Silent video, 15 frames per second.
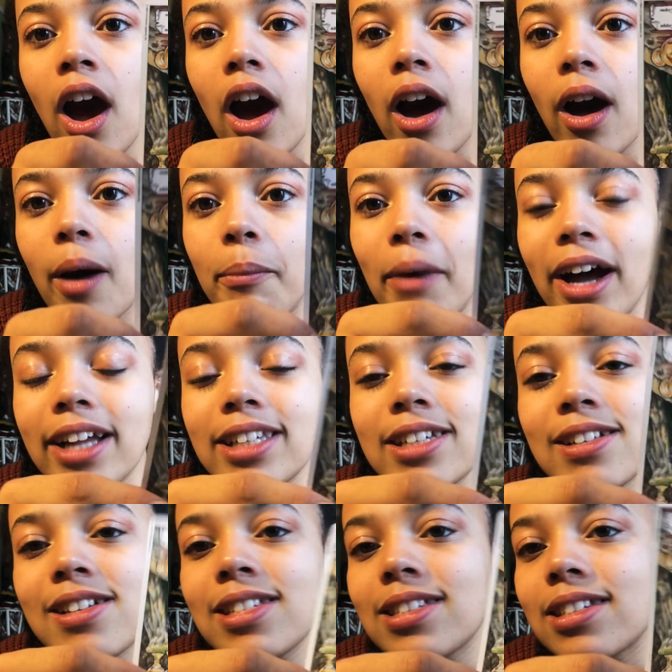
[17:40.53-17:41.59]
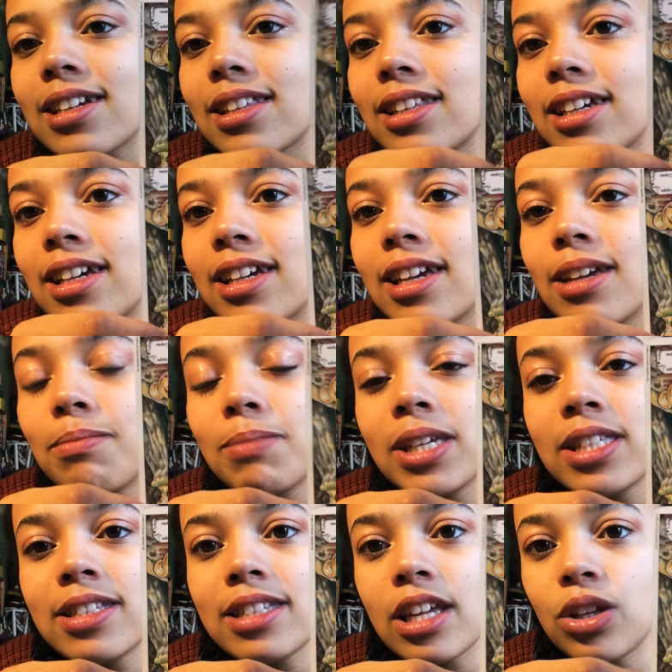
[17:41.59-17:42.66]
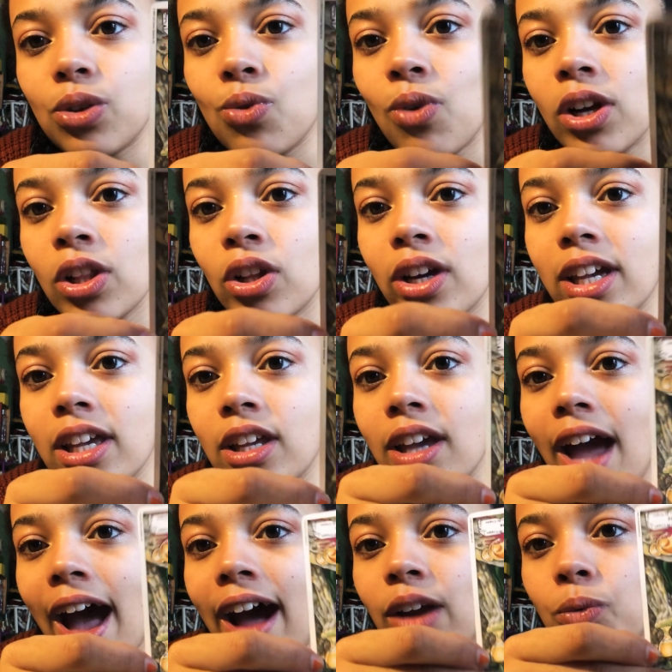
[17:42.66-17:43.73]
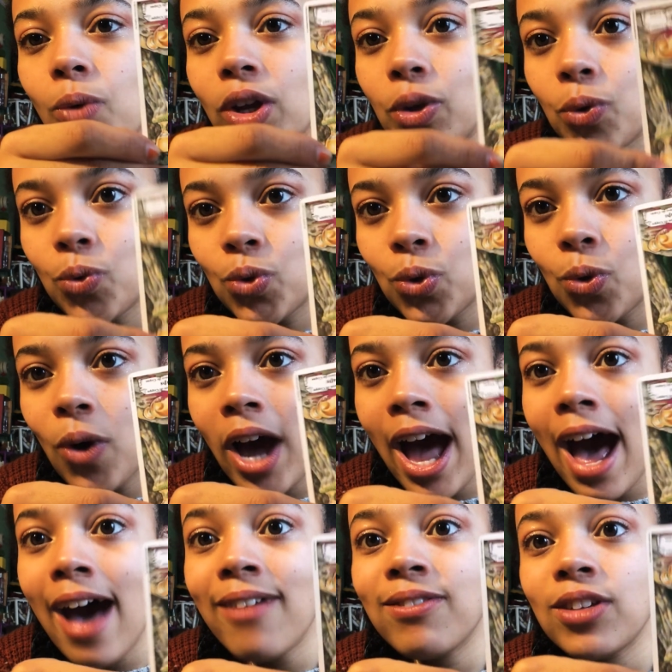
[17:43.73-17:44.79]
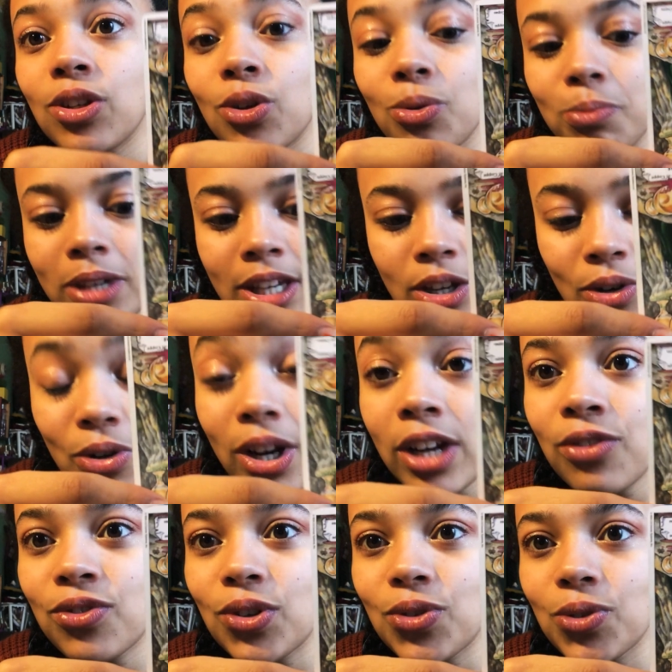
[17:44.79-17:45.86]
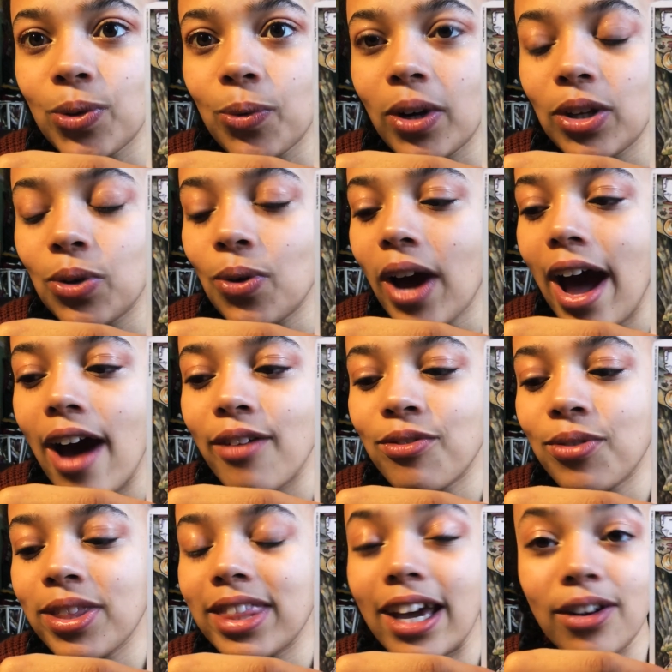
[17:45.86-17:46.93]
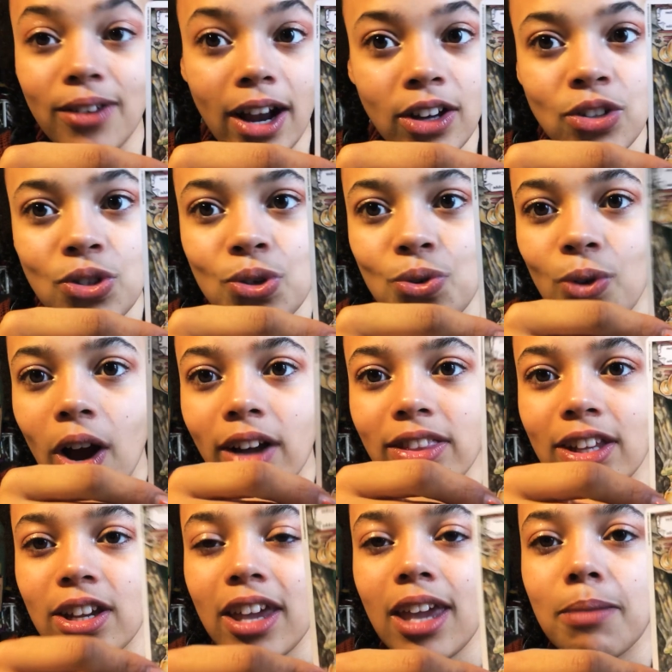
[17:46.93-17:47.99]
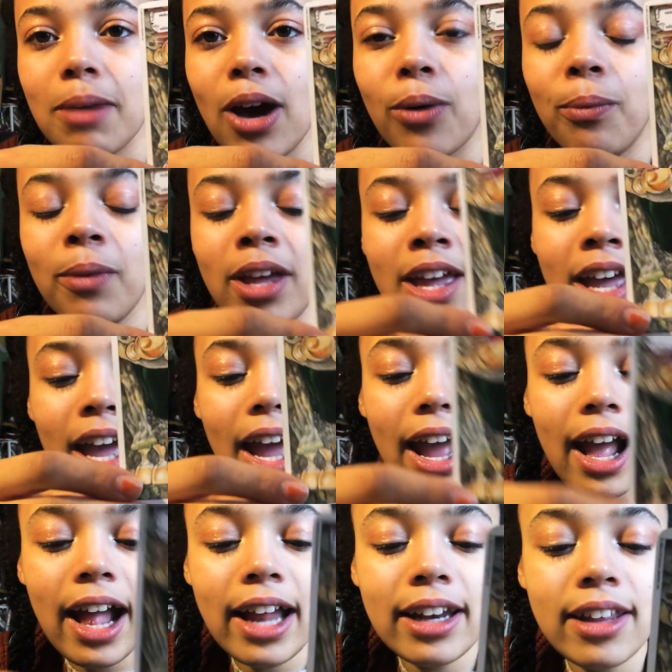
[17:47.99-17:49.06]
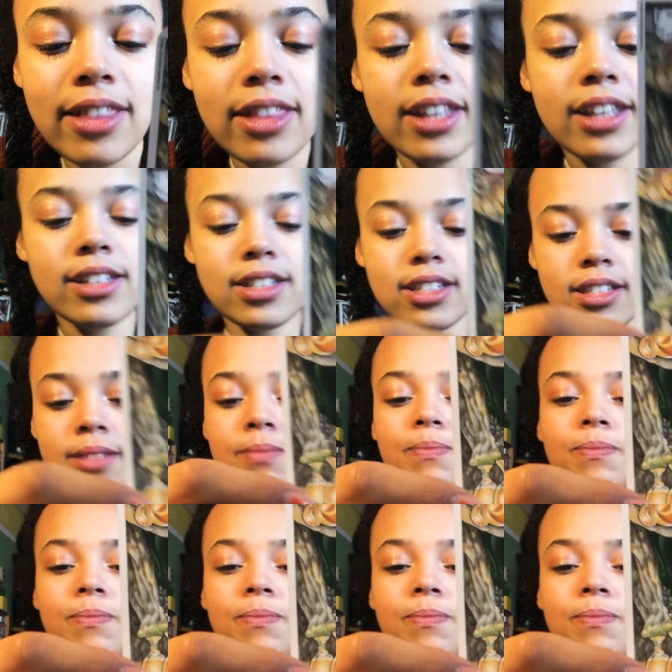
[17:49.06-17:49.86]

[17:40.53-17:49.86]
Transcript: idealistically, it means that you are looking at what you do have, and you're being grateful for what you have with that gratitude rock that came out. And this,